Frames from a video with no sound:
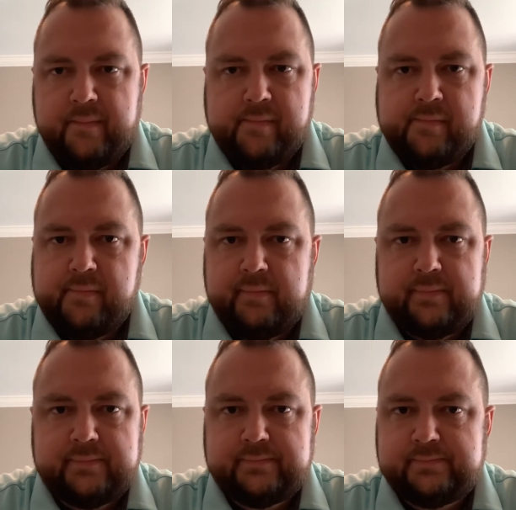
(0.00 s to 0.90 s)

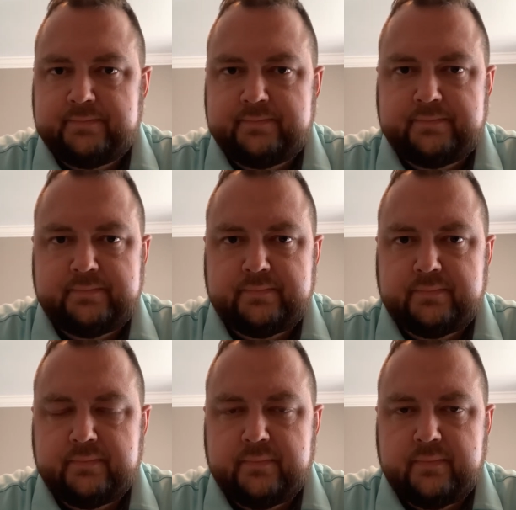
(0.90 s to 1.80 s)

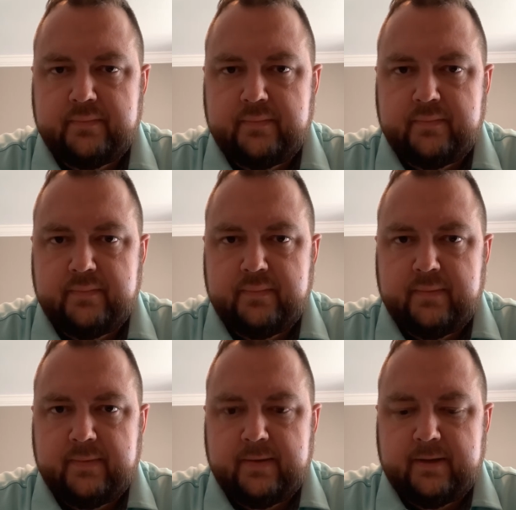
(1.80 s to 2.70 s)

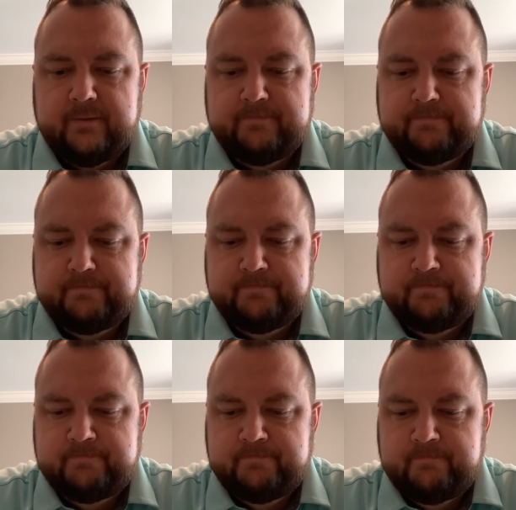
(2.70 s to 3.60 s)

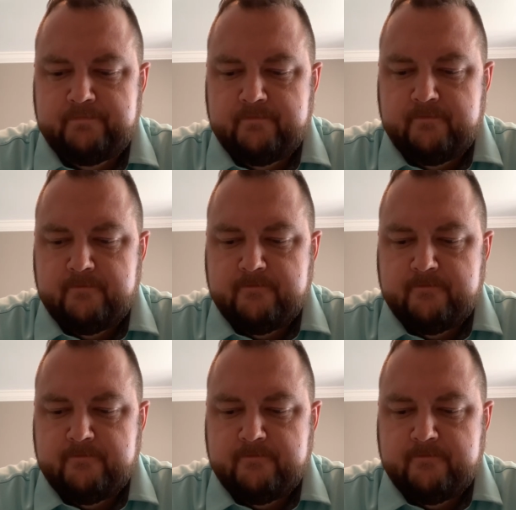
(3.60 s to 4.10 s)
[no speech]